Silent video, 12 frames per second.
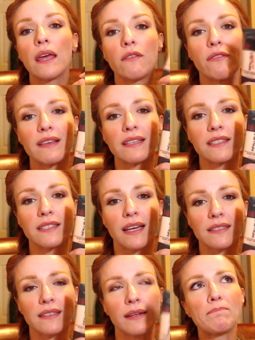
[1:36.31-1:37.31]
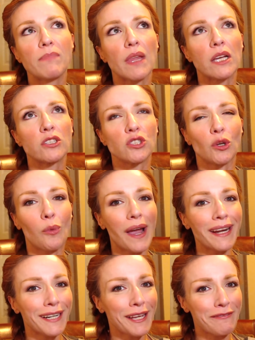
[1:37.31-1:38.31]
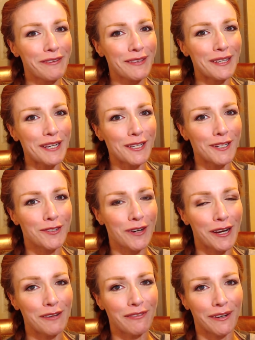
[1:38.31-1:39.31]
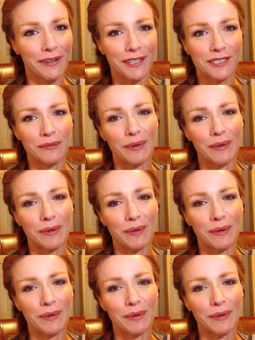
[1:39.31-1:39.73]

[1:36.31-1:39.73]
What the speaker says: This doesn't. So why did I feel the need to try a new foundation?